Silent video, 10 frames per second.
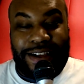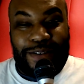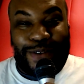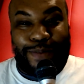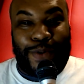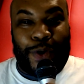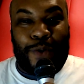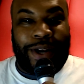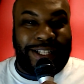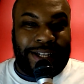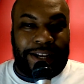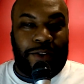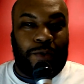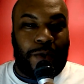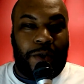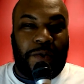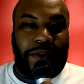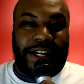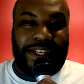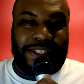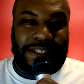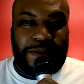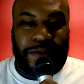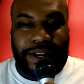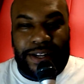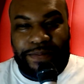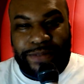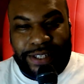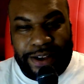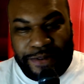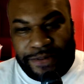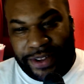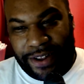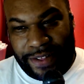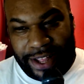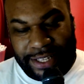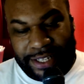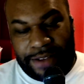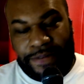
with a boom and he took it on the road and he sold it himself and all that stuff.